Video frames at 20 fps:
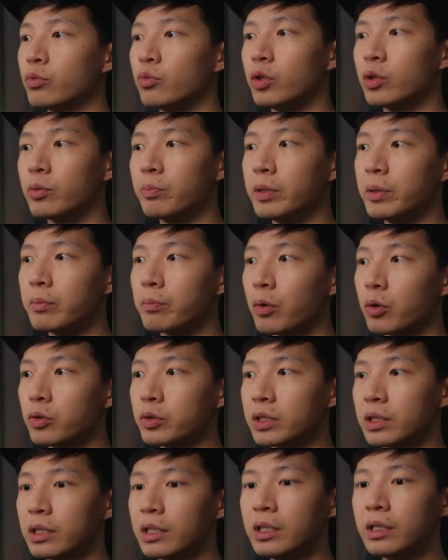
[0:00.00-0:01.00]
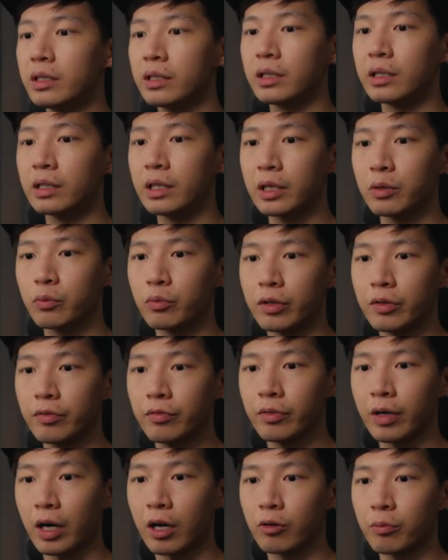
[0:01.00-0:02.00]
we'll be mostly dealing
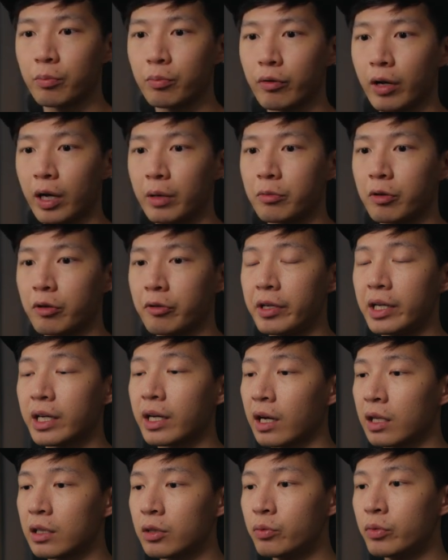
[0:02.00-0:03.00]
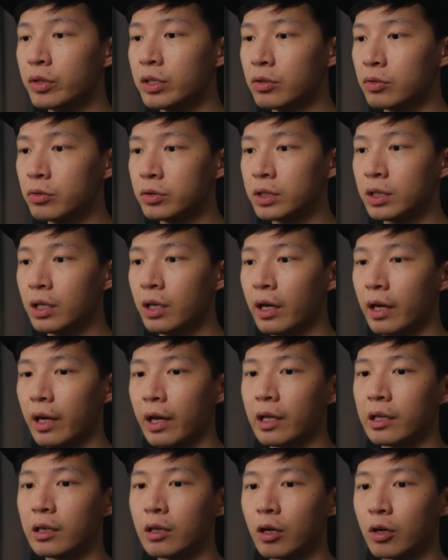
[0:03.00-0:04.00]
with our primary color wheels
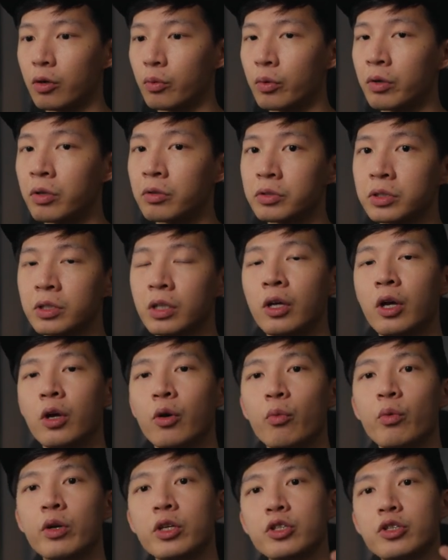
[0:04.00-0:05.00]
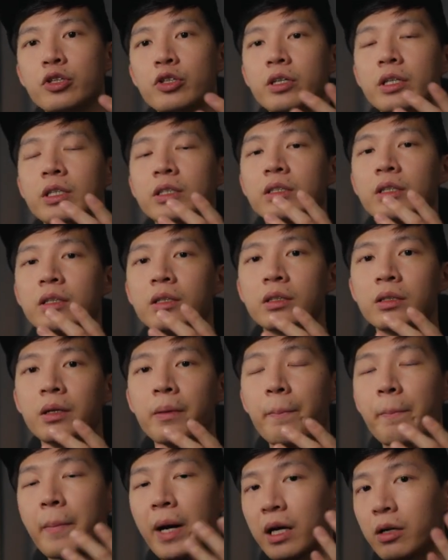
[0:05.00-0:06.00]
and log wheels, which is a
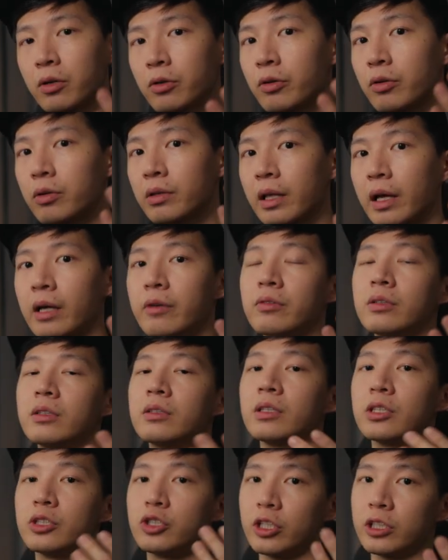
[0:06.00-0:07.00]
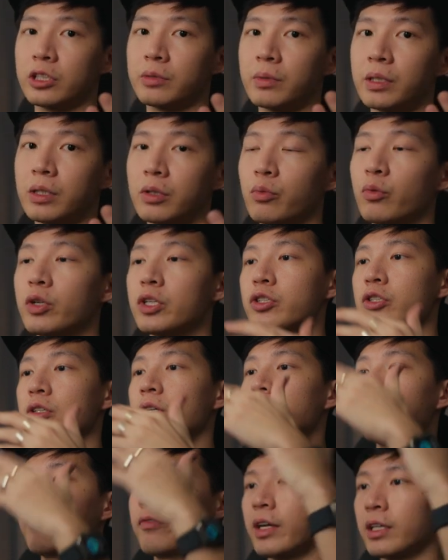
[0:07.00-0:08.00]
macro level adjustment which
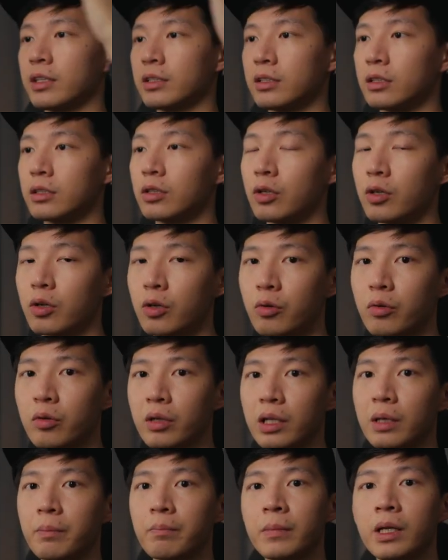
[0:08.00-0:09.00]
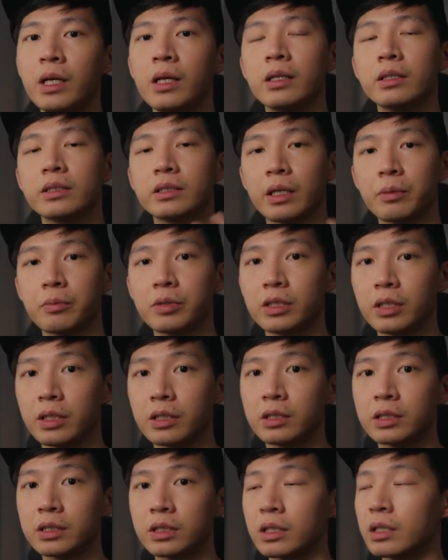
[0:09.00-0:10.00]
affects the whole clip
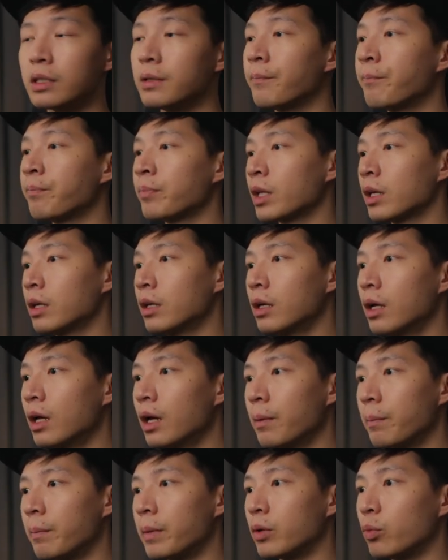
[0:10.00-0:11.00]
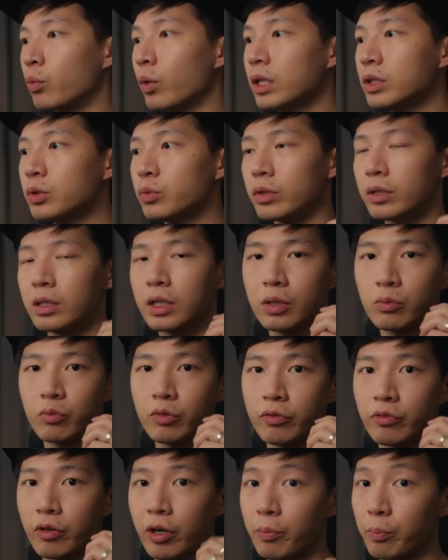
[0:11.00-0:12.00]
simultaneously. But once we're done
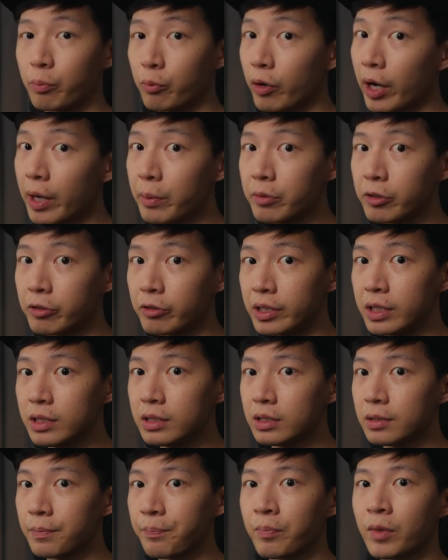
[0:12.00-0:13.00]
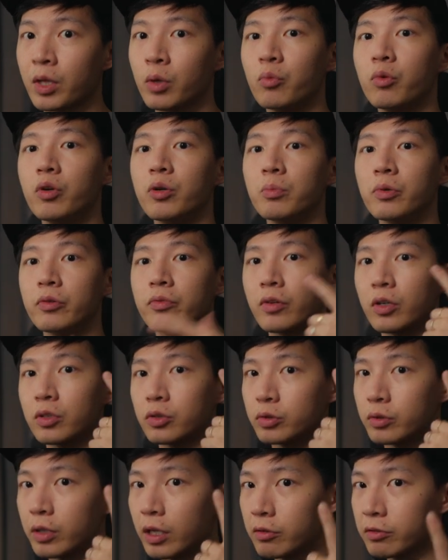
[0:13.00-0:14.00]
with our primaries, we'll move on
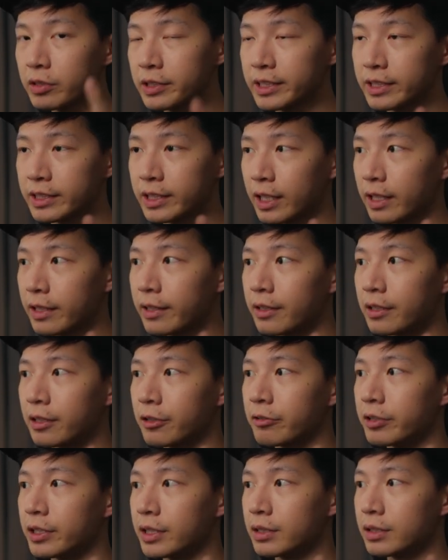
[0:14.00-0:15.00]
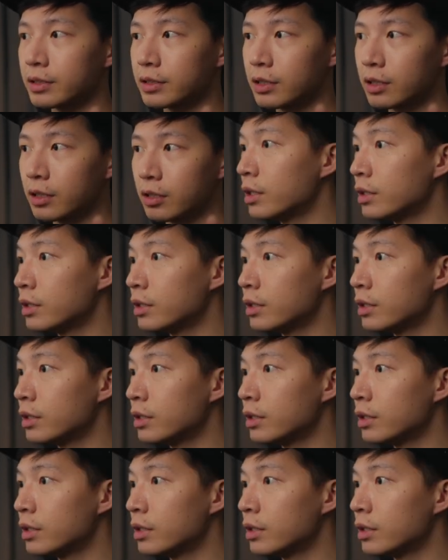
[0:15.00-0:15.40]
to our secondaries.